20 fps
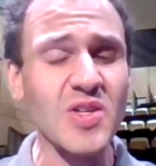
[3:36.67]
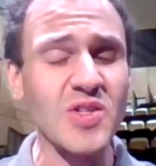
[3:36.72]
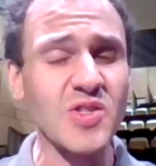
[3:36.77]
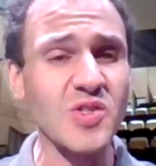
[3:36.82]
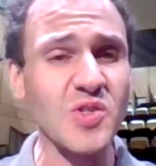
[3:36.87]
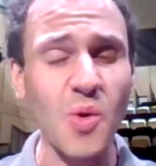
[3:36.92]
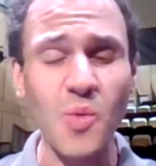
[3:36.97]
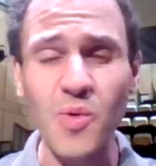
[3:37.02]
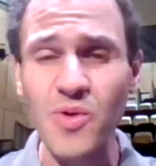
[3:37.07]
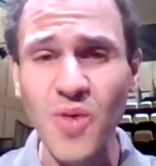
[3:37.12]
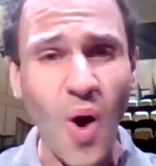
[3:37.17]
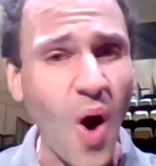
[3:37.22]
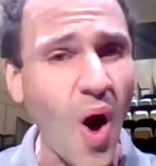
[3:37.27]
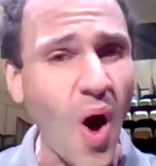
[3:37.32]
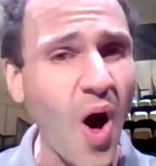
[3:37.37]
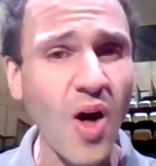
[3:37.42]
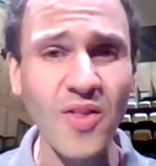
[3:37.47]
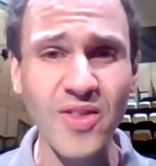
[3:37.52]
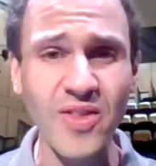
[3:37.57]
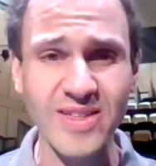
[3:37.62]
So with
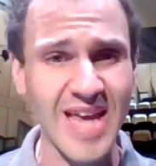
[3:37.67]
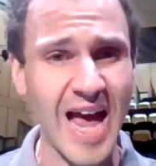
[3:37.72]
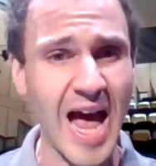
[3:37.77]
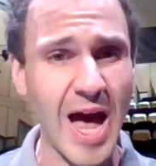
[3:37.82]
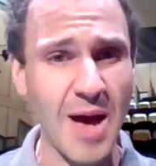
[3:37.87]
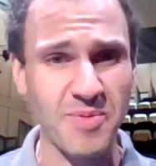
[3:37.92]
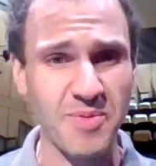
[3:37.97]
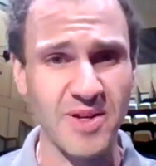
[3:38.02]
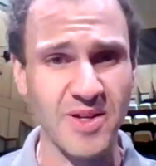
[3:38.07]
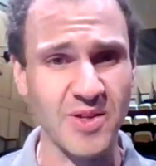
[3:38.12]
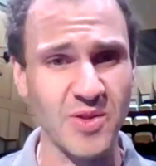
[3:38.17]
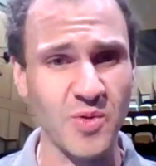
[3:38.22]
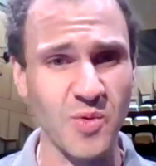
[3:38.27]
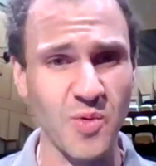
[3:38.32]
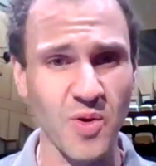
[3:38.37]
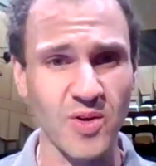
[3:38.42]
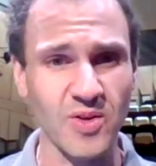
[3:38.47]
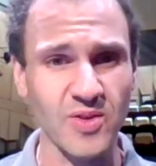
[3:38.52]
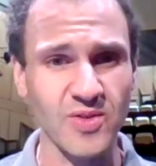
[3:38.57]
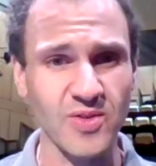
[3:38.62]
all that's happening in the
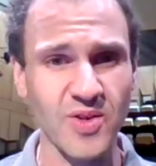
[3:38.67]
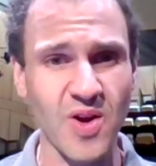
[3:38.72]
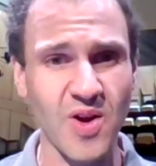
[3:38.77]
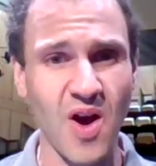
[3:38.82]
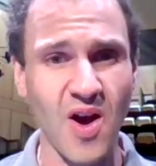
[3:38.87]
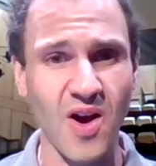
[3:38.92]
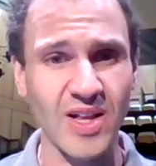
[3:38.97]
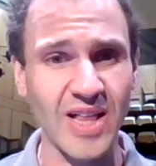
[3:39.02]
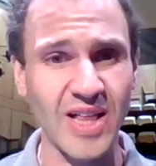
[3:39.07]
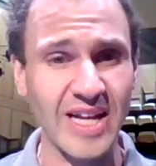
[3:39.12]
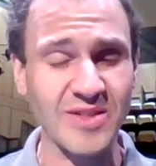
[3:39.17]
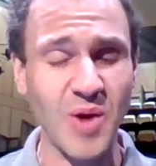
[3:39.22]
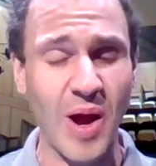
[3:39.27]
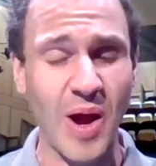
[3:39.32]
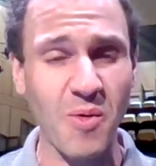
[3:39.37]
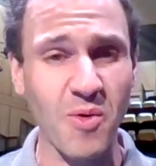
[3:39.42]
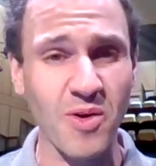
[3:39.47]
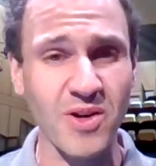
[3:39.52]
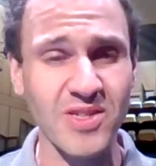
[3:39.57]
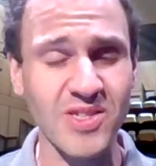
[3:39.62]
world, Carl, I
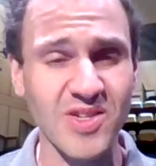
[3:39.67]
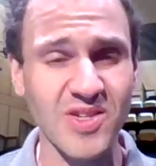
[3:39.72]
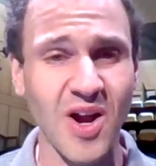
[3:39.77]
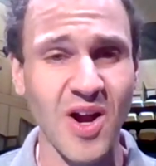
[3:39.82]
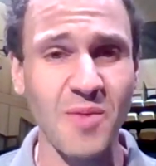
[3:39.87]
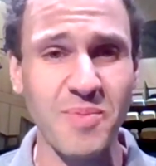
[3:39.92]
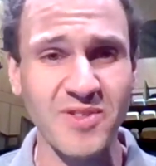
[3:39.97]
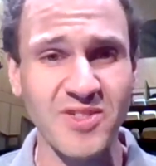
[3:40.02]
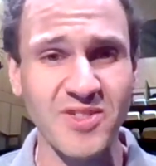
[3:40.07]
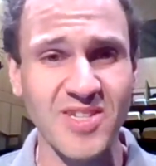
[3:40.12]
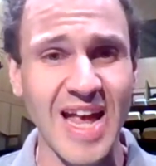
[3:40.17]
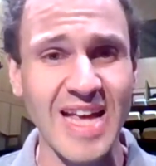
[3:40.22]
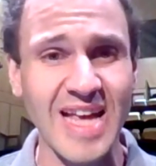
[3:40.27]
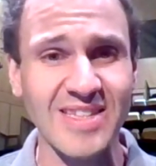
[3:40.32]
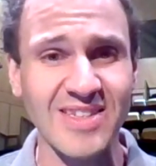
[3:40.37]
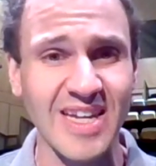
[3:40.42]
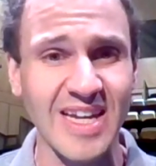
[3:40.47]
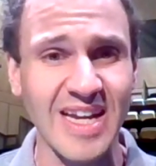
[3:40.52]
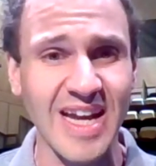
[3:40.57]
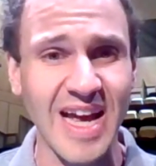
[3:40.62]
want to start by just
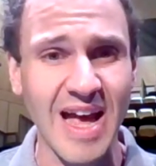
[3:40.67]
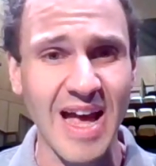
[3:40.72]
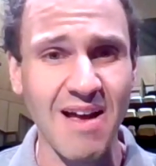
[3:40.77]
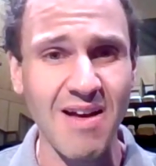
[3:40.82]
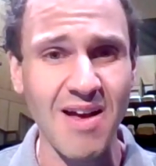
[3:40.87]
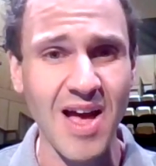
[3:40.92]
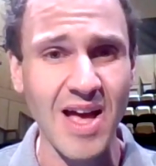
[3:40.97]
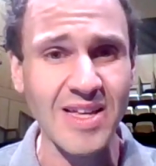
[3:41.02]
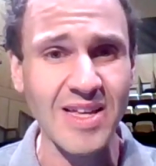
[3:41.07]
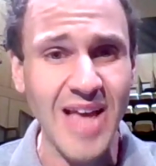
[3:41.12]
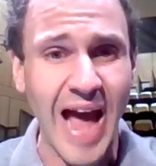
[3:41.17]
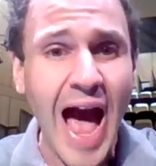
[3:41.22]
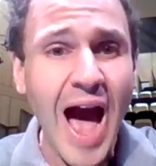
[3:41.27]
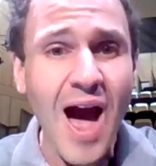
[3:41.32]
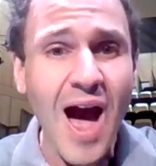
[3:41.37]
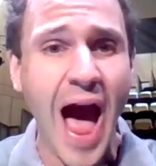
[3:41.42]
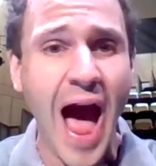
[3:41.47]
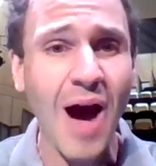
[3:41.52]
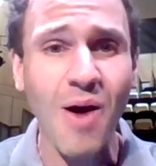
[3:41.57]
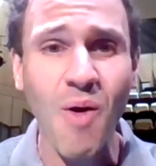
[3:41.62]
asking,
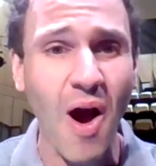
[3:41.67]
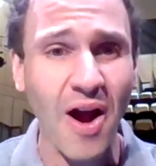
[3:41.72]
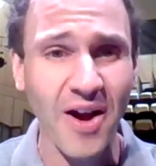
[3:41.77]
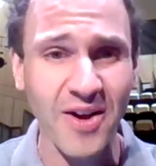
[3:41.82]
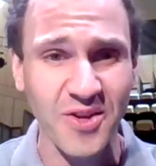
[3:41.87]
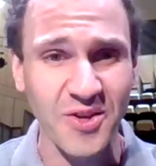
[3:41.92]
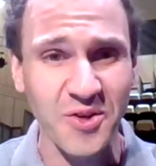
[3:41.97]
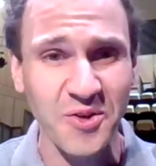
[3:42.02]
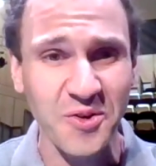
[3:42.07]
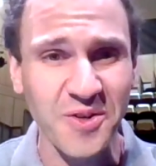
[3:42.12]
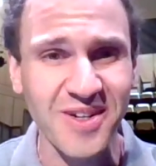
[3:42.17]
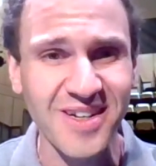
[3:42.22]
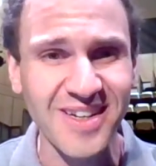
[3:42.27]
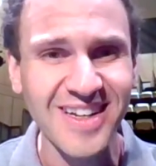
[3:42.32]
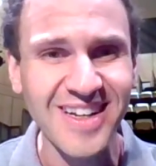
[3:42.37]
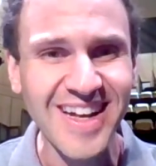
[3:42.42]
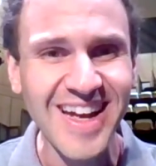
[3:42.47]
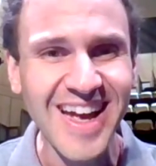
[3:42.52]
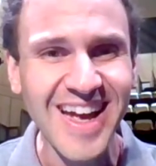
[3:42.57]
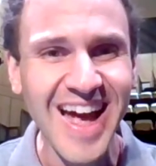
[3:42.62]
how are you?
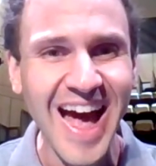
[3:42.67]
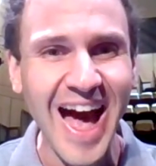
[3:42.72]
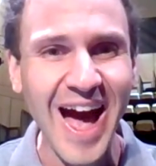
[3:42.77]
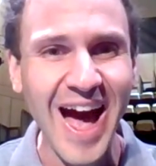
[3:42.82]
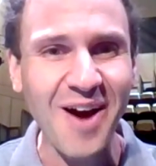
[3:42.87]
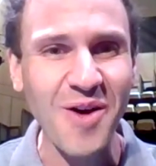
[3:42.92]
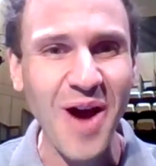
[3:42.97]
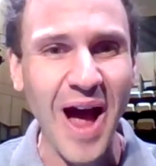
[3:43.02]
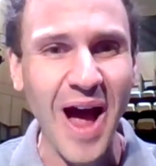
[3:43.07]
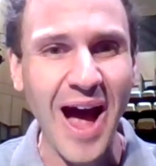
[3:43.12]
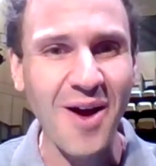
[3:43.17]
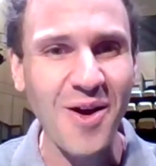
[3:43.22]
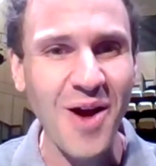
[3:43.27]
How